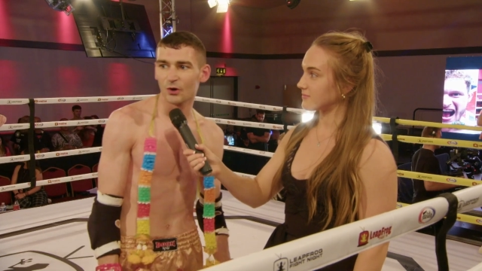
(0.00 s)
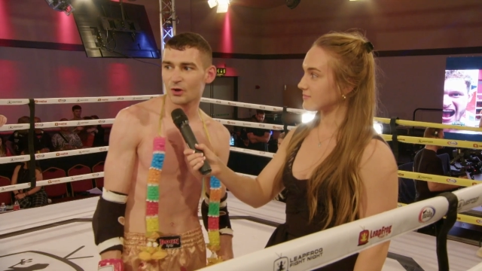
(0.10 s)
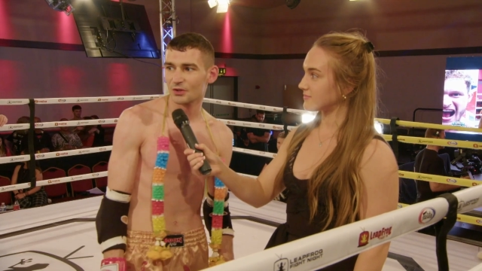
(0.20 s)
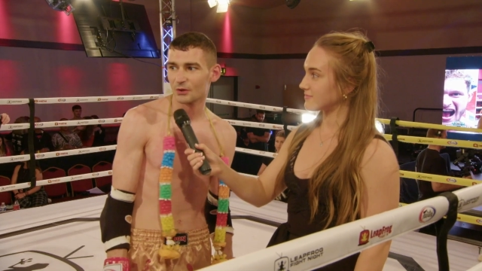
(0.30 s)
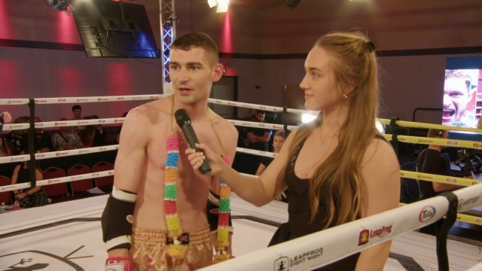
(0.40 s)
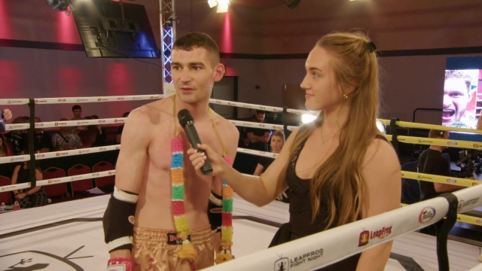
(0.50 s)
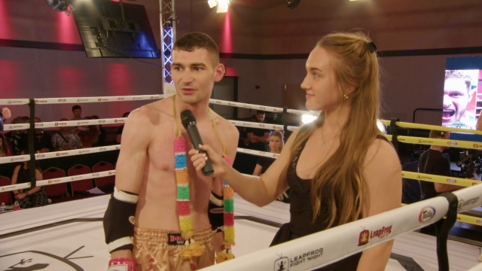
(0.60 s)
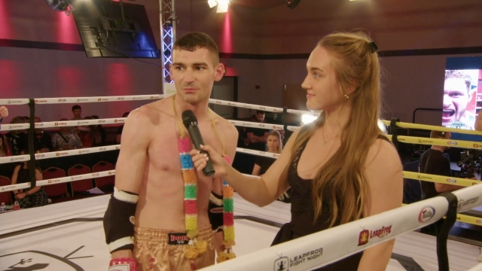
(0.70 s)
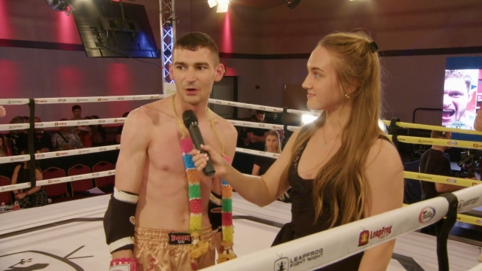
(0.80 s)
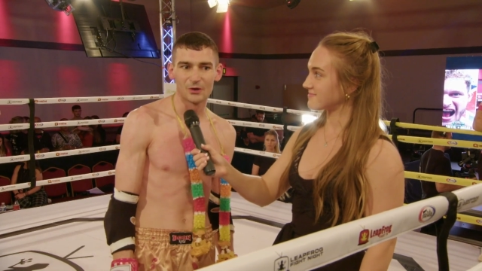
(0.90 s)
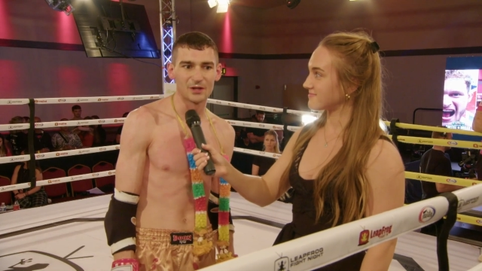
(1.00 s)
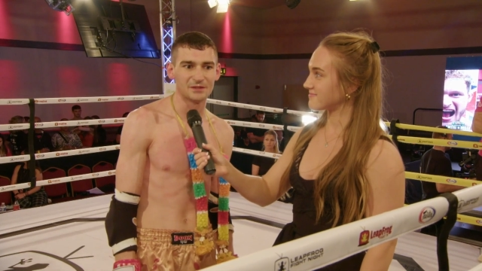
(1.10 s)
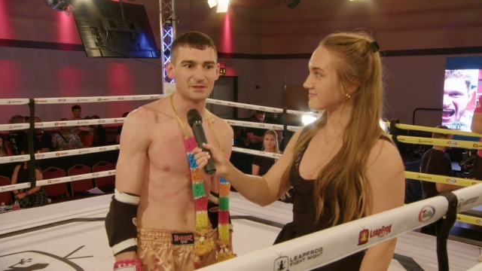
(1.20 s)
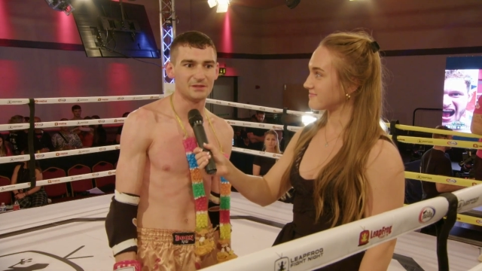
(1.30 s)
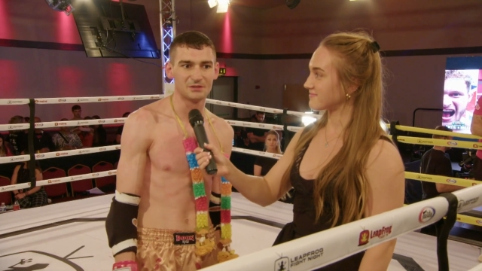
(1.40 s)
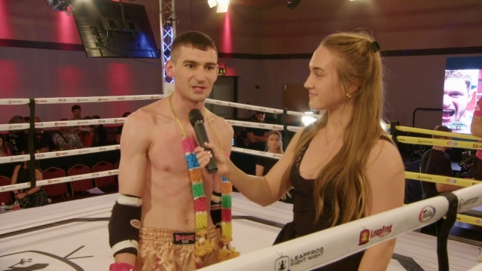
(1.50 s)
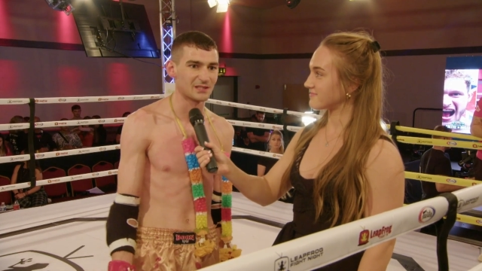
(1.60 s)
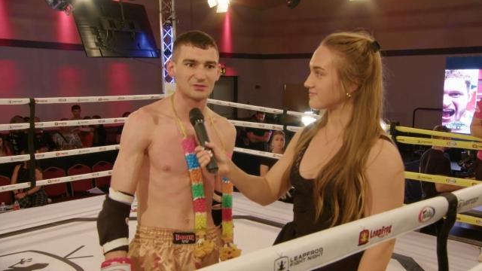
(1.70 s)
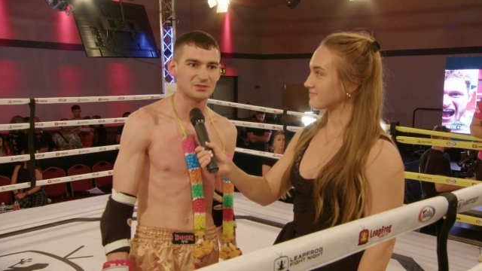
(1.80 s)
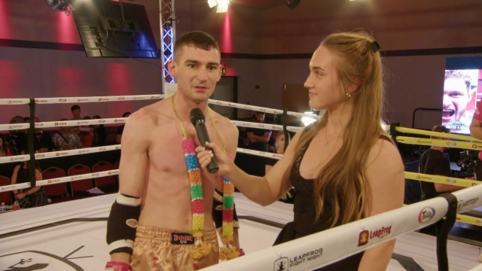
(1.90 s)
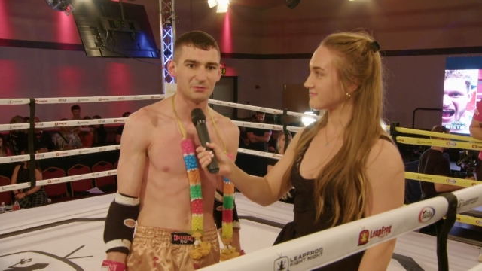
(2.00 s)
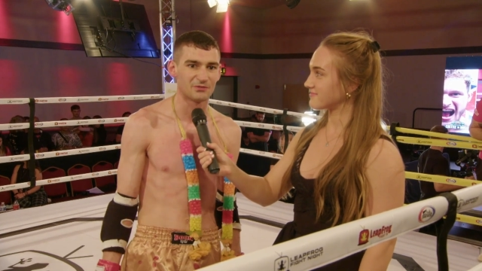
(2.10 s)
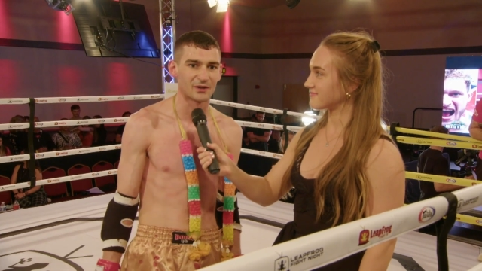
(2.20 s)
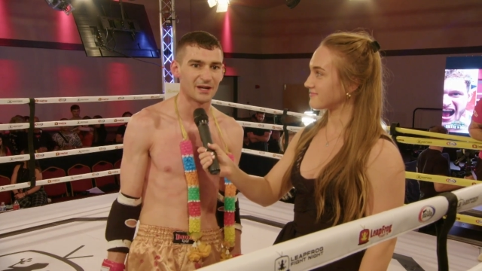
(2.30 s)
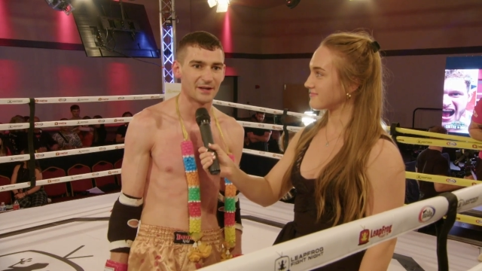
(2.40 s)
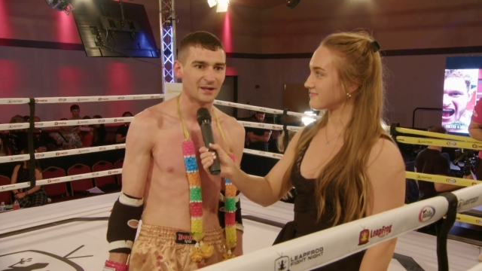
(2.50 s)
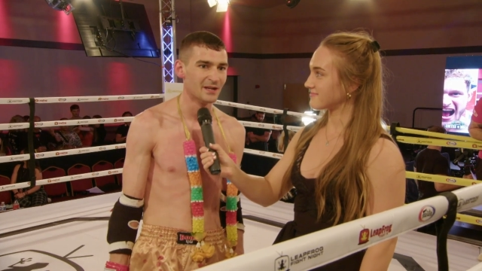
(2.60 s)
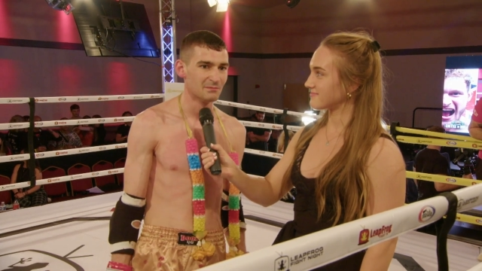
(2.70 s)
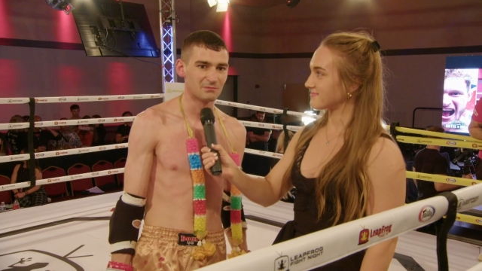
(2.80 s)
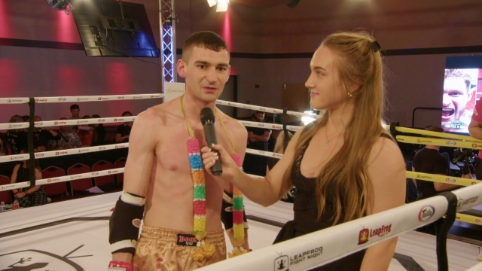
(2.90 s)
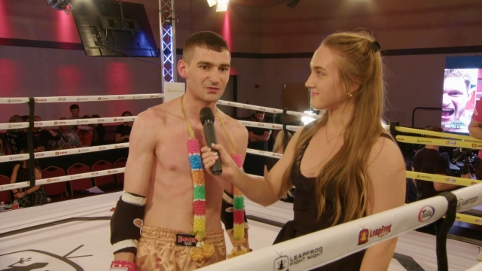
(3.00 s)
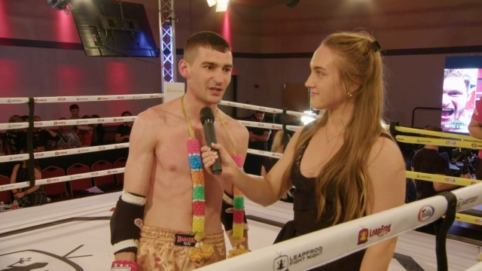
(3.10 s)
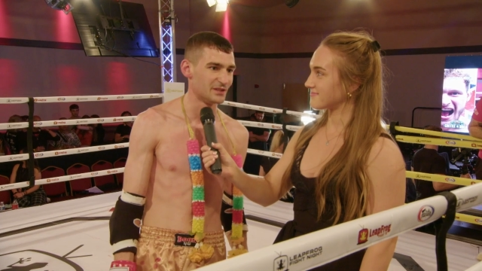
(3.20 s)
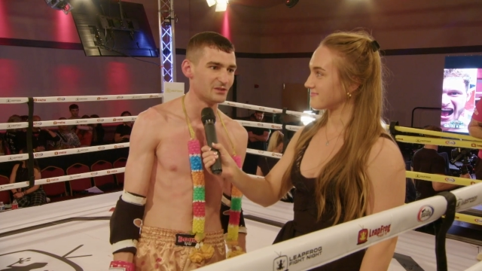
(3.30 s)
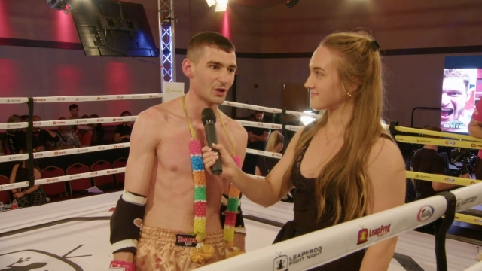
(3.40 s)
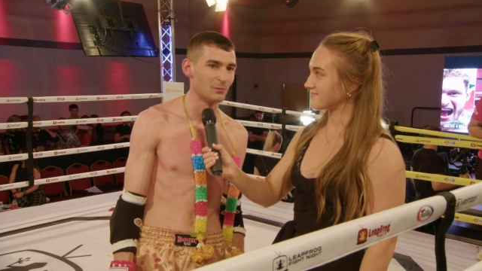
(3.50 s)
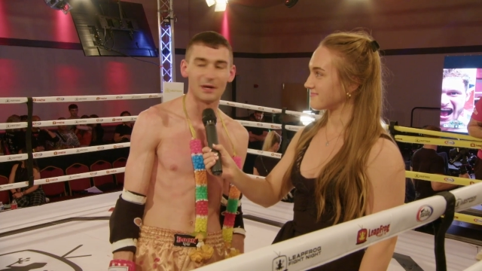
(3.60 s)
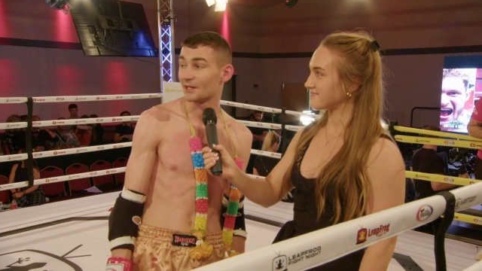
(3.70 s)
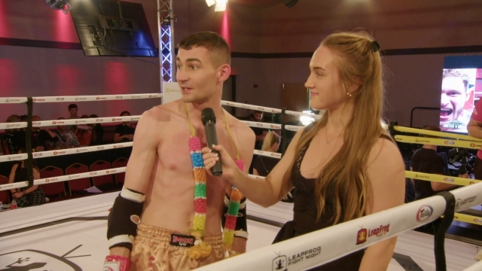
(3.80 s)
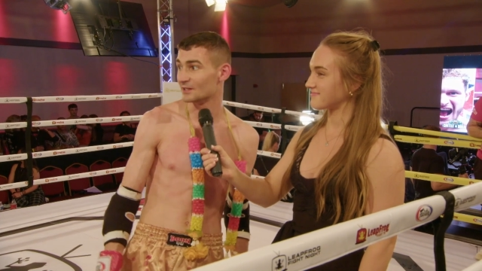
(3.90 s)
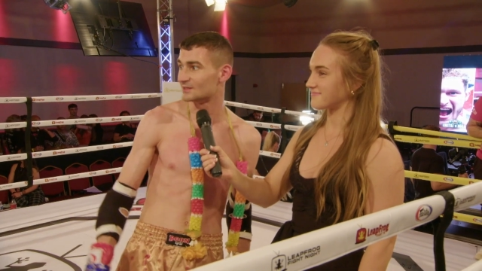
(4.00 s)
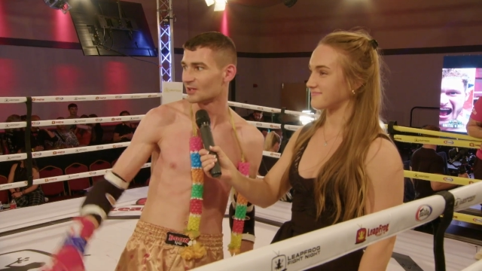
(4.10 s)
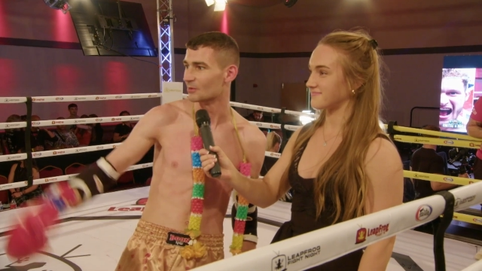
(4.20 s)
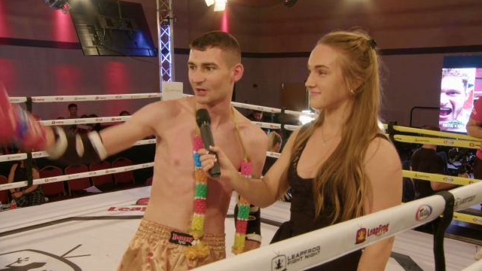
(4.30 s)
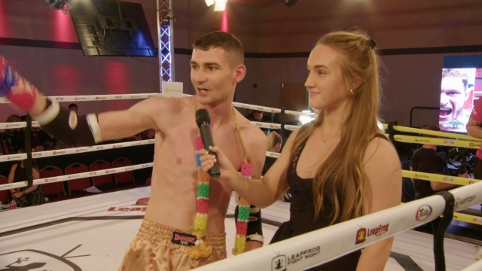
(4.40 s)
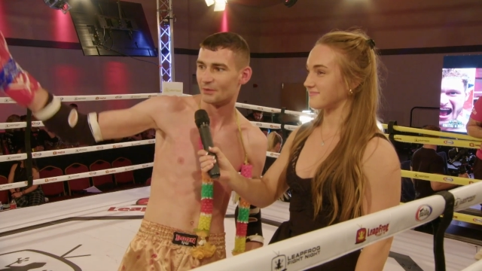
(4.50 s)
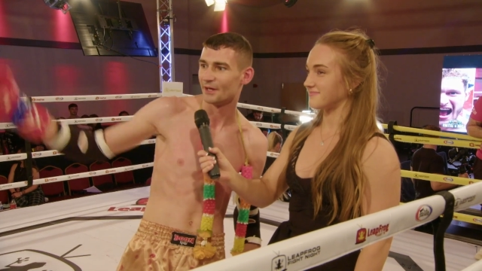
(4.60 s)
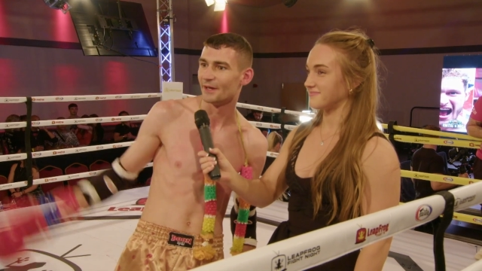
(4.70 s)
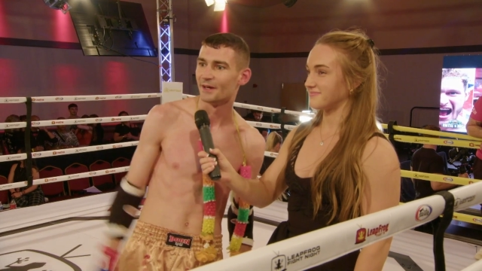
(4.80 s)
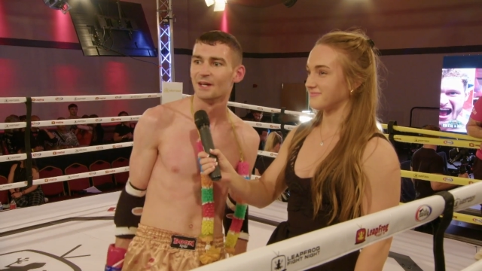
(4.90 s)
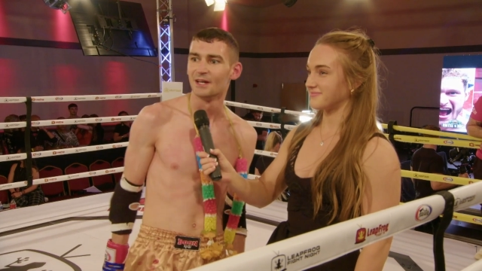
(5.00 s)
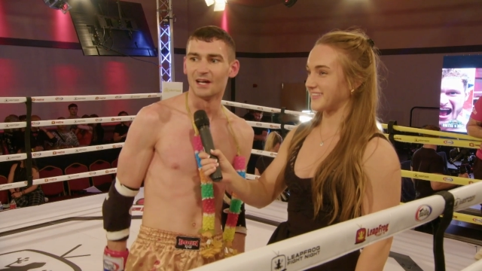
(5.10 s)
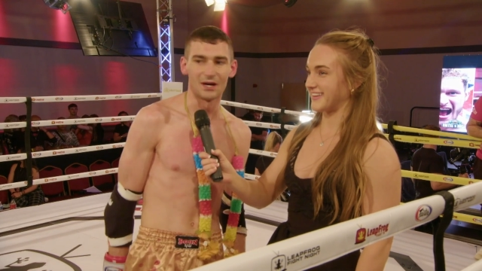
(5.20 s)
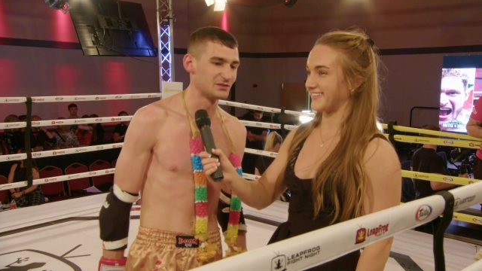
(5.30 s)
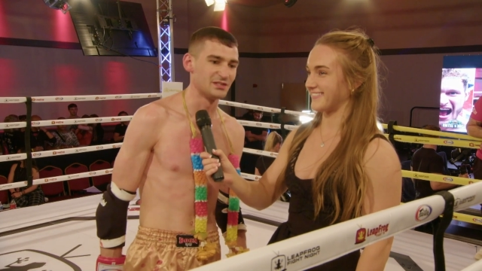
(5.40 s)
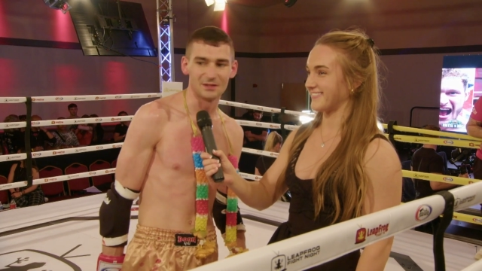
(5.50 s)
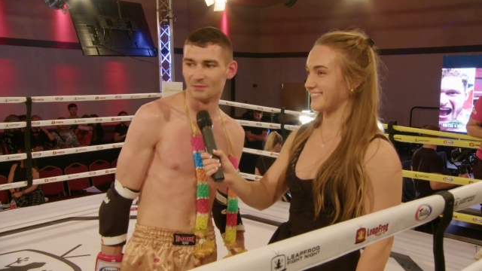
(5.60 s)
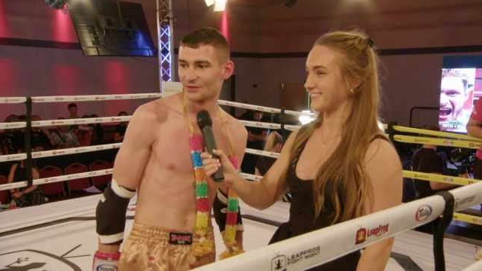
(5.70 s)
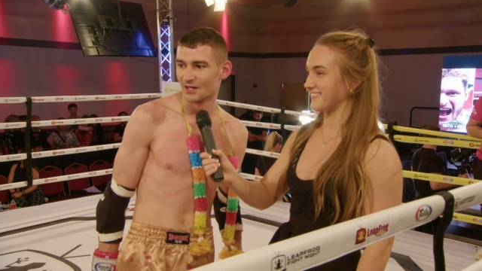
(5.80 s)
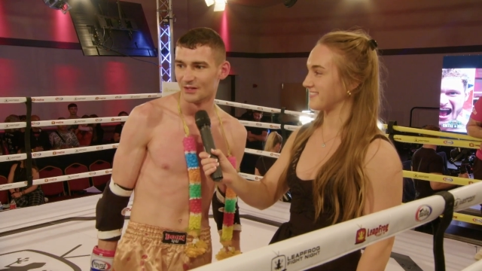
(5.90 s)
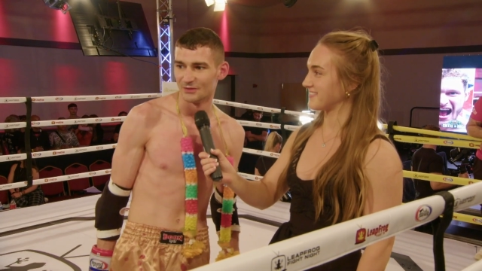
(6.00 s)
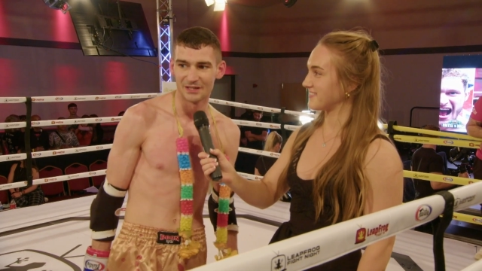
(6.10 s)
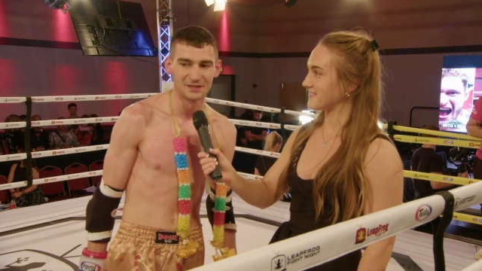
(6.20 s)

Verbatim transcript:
Speaker 1: all the way from Poland just to see me fight. My friend Tomek, he's somewhere up here. I'll see him around.